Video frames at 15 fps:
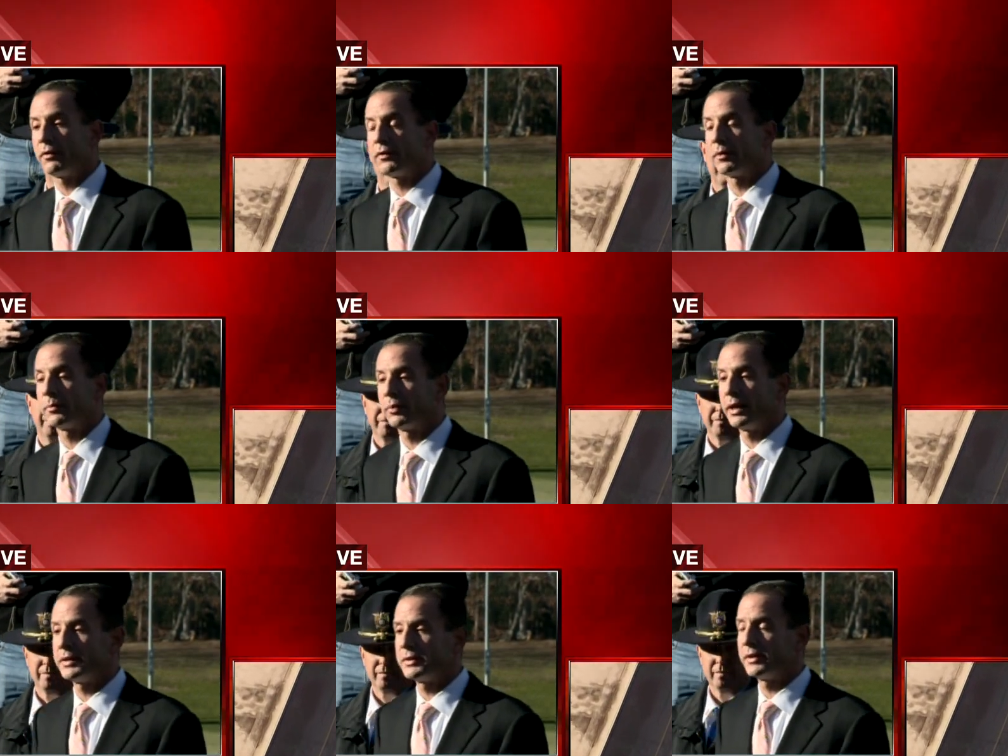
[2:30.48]
from
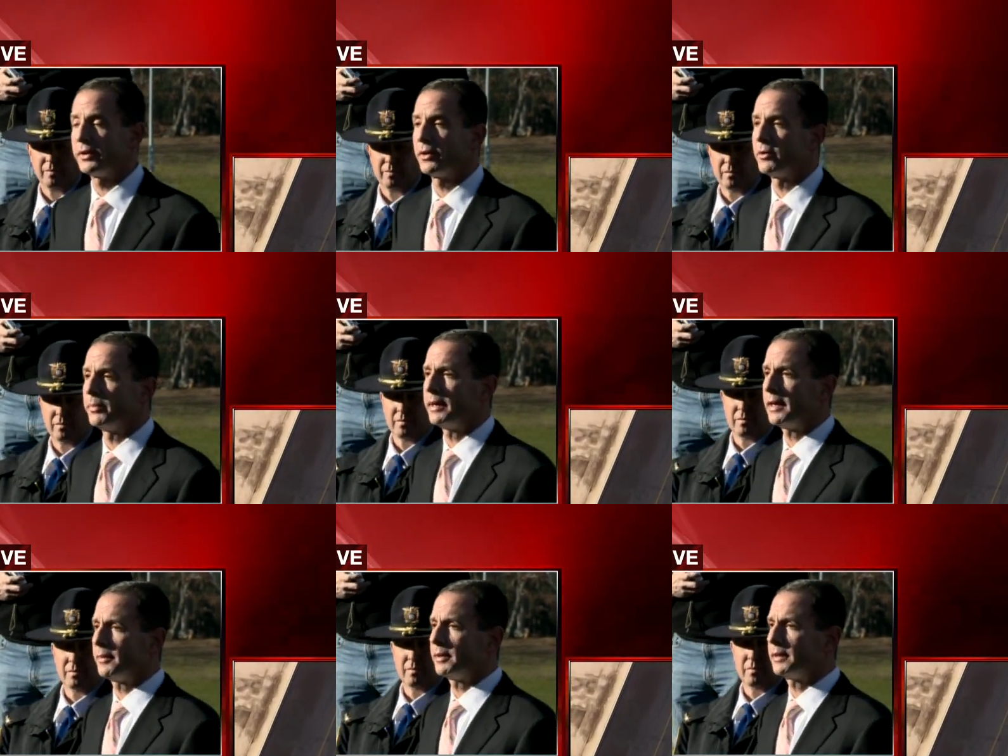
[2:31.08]
President
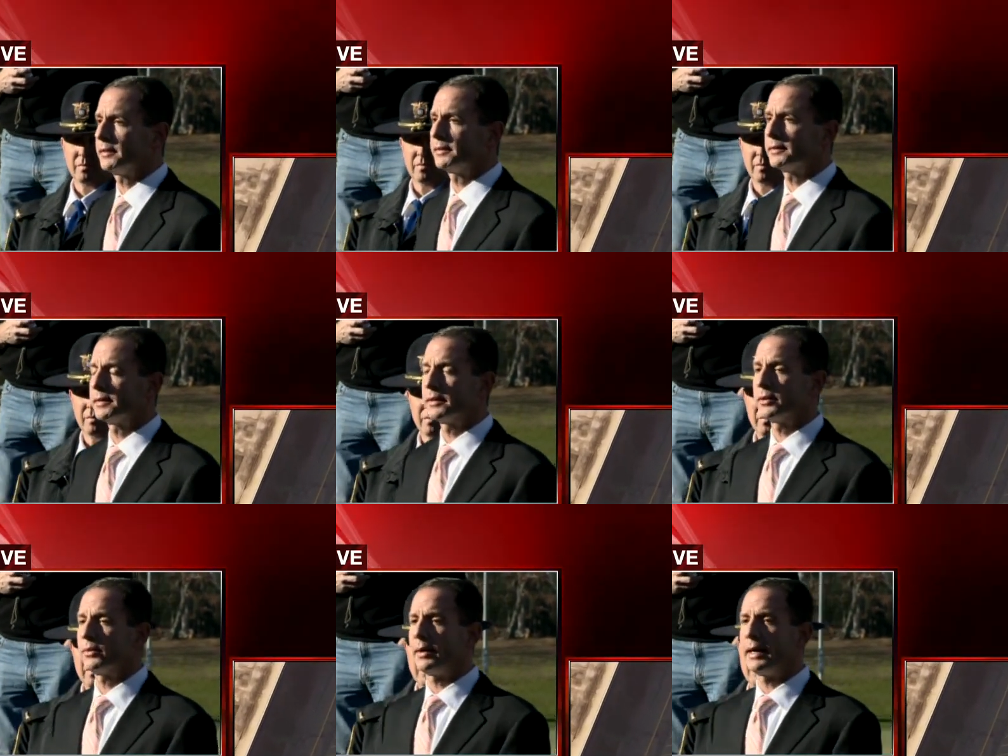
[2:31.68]
Obama a
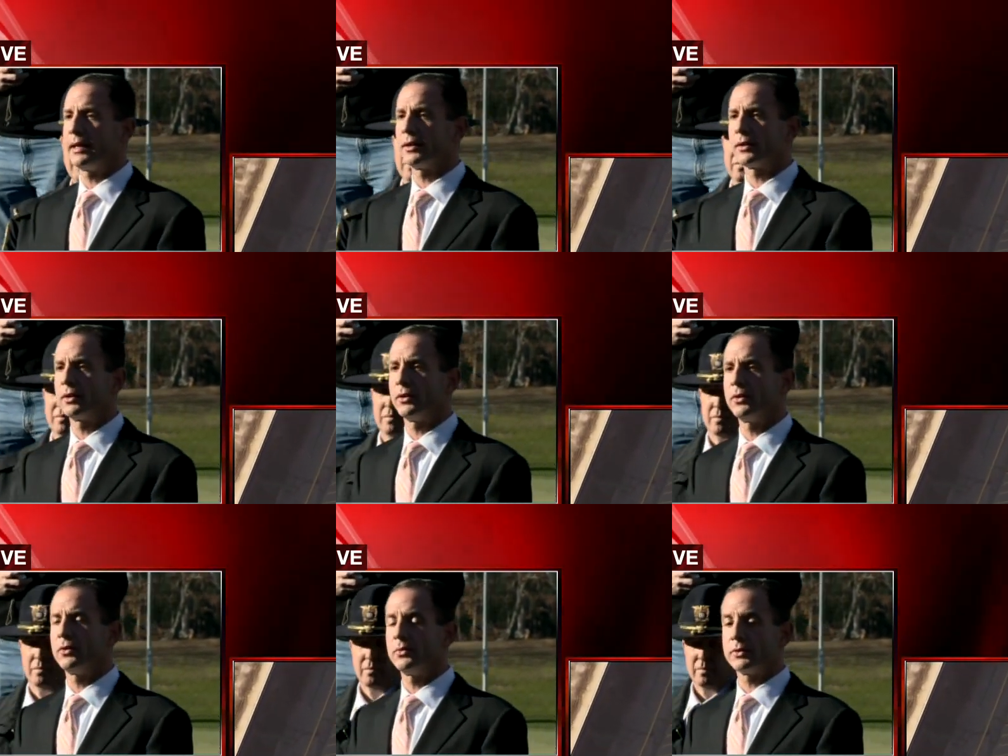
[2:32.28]
little while
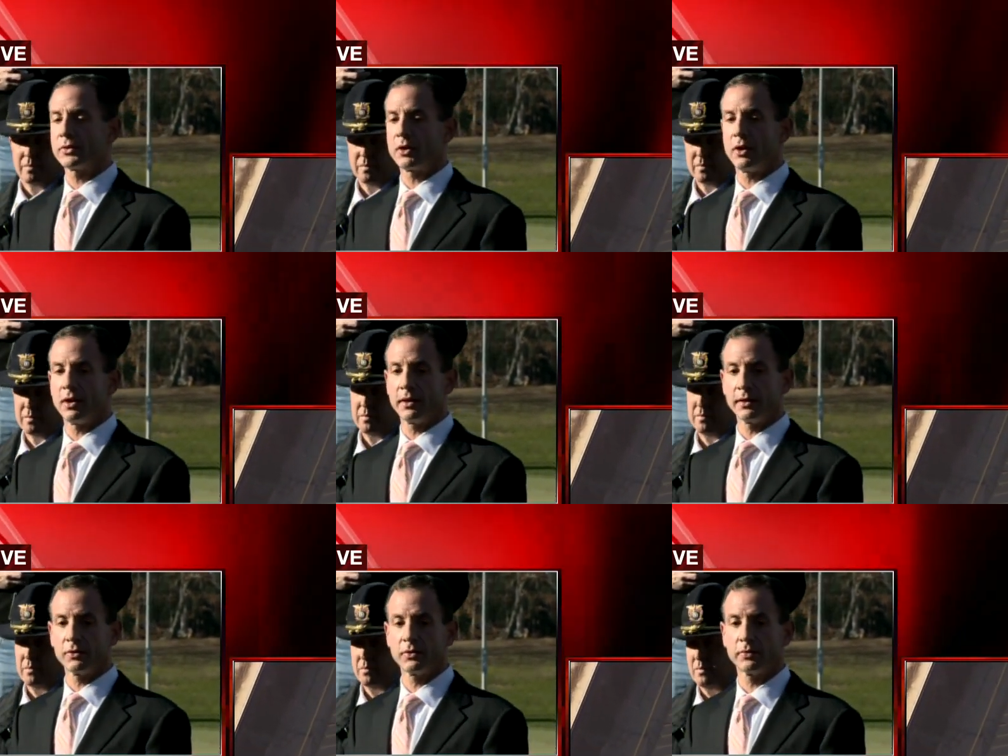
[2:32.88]
ago who was
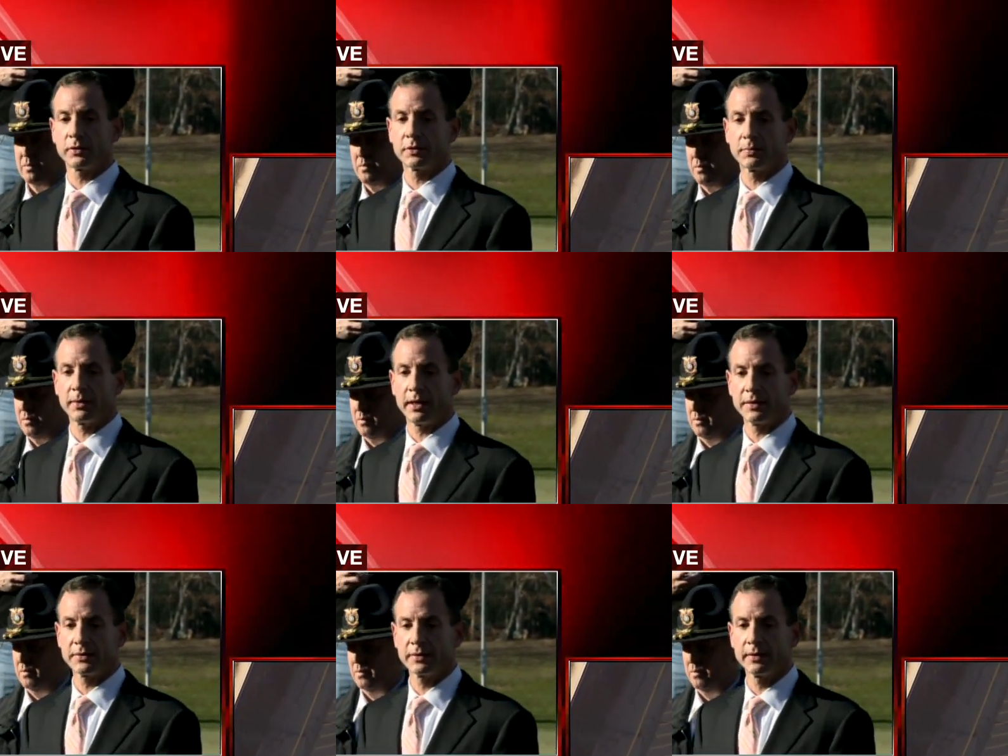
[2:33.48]
calling to
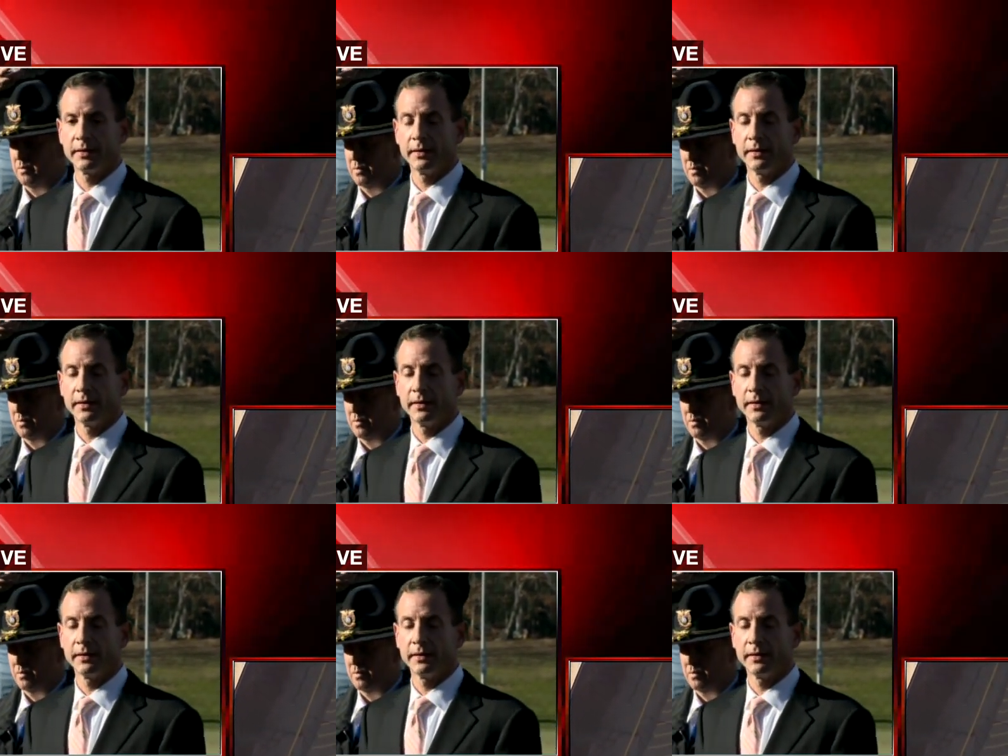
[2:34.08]
express